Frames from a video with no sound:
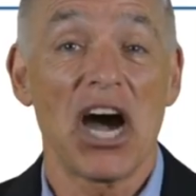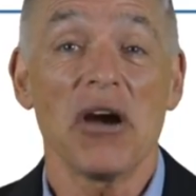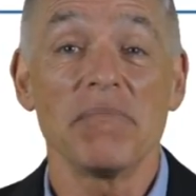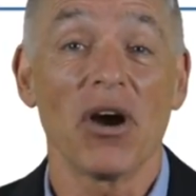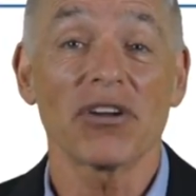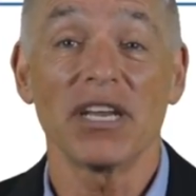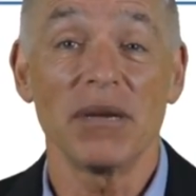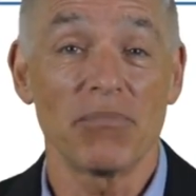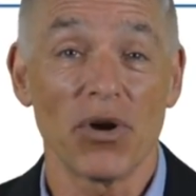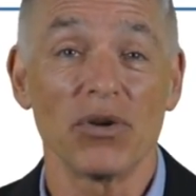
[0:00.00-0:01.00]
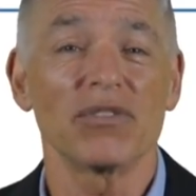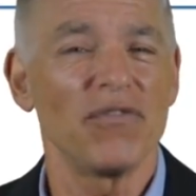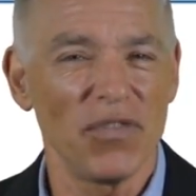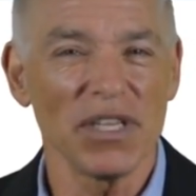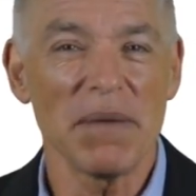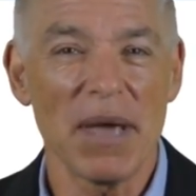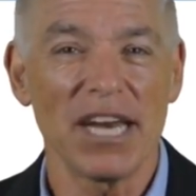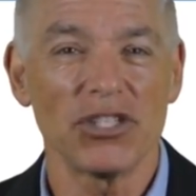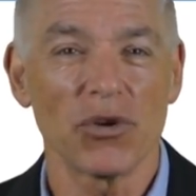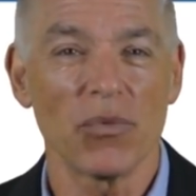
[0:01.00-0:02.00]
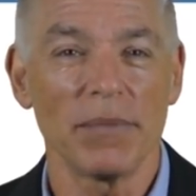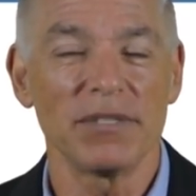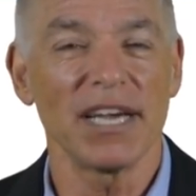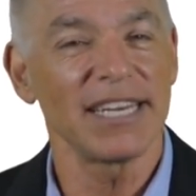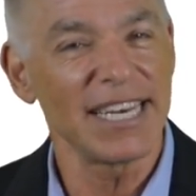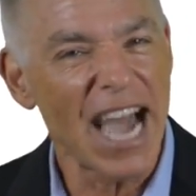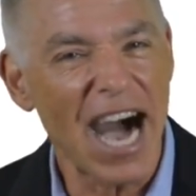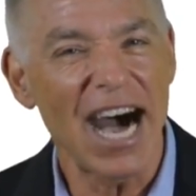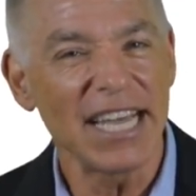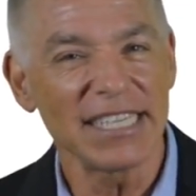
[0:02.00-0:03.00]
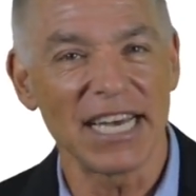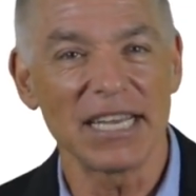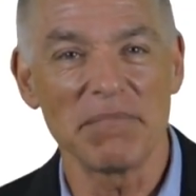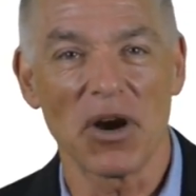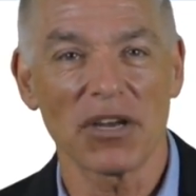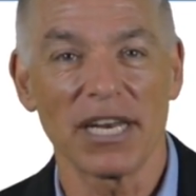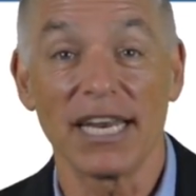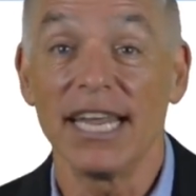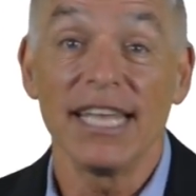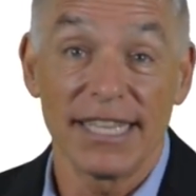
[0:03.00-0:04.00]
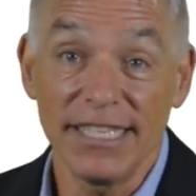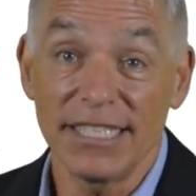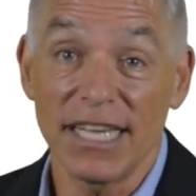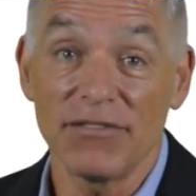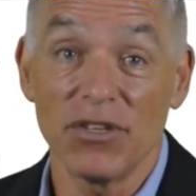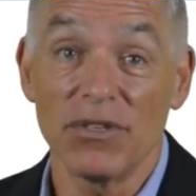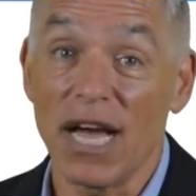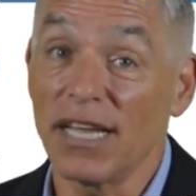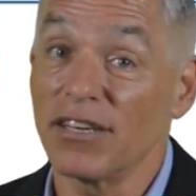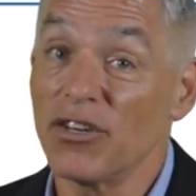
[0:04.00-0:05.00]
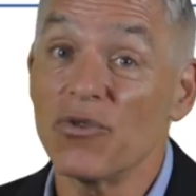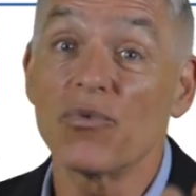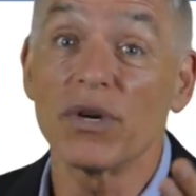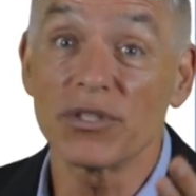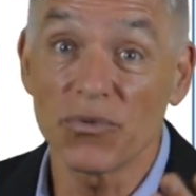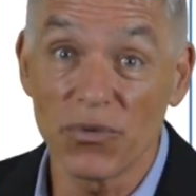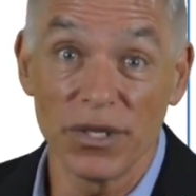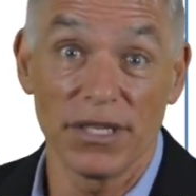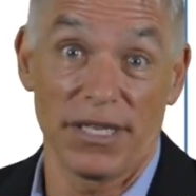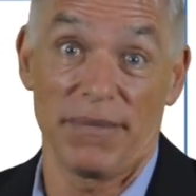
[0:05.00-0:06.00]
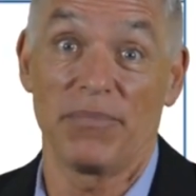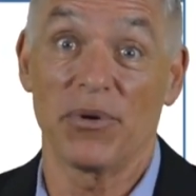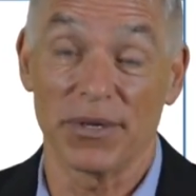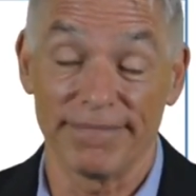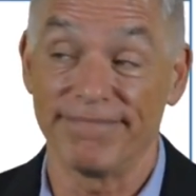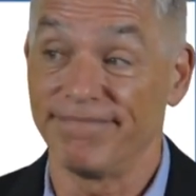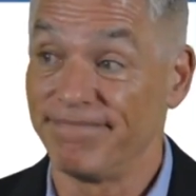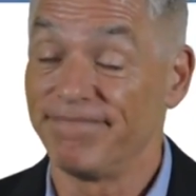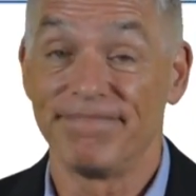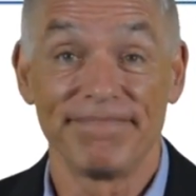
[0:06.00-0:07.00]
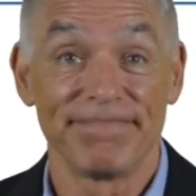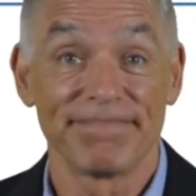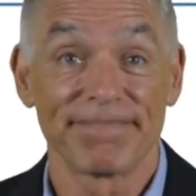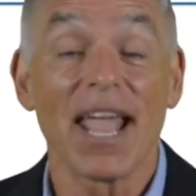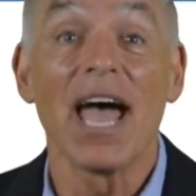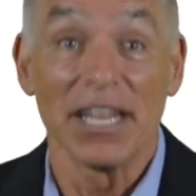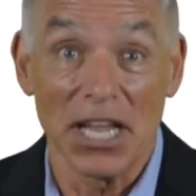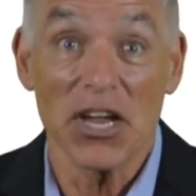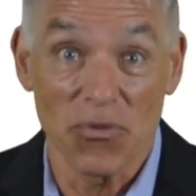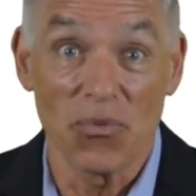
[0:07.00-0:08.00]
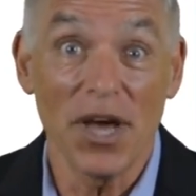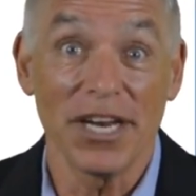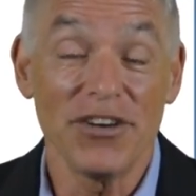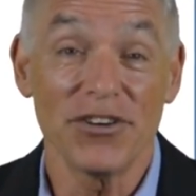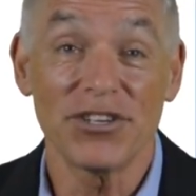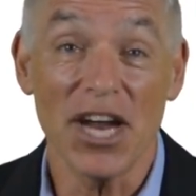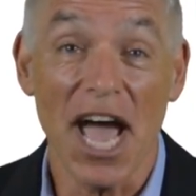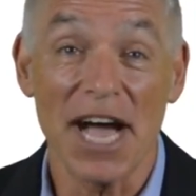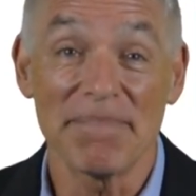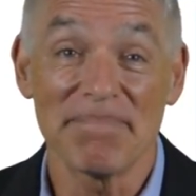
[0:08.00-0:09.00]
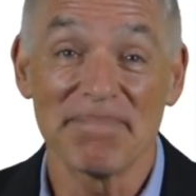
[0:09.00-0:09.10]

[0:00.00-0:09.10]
Our marketing pros fully manage your website and online marketing. This saves you time to do what's really important, like running your shop.